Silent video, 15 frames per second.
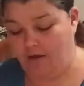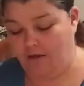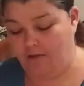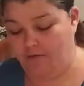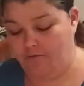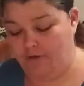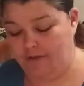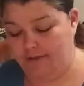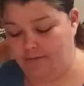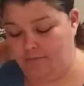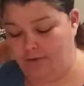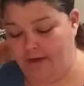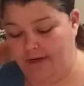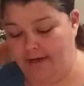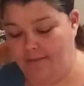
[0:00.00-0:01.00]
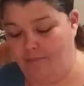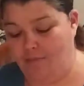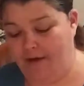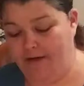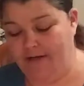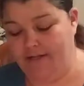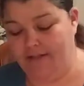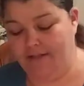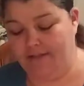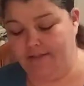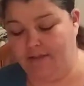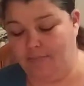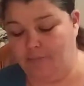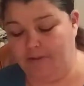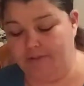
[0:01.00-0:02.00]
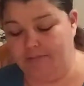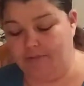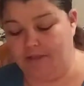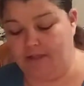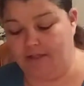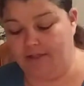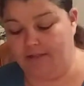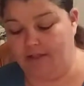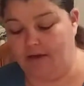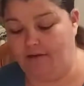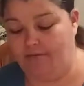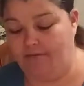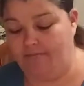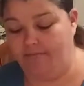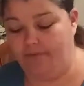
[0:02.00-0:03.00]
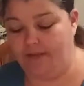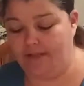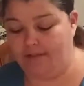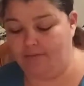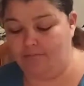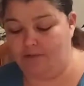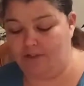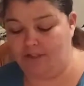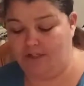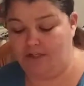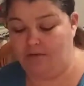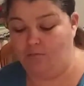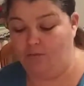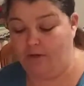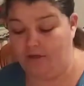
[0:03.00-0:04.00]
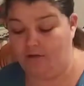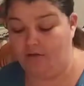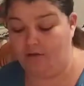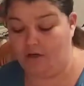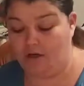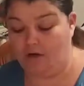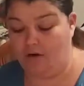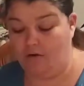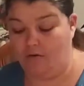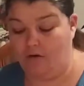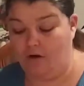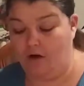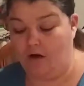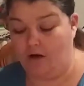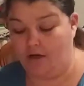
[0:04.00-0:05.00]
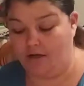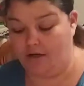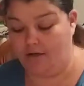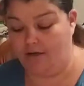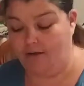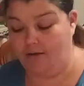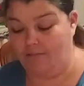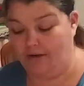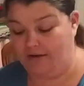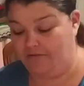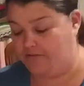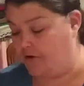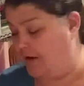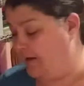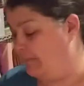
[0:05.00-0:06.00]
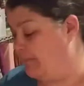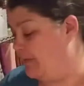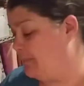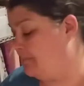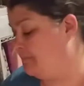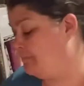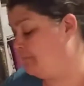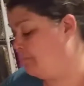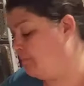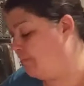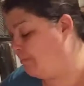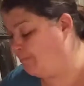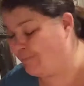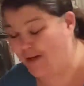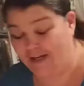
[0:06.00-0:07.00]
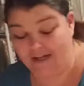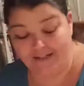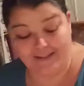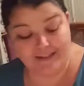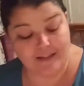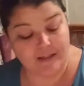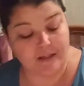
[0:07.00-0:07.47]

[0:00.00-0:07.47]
And the reason why I'm winding these up is because this machine will go on my frame. But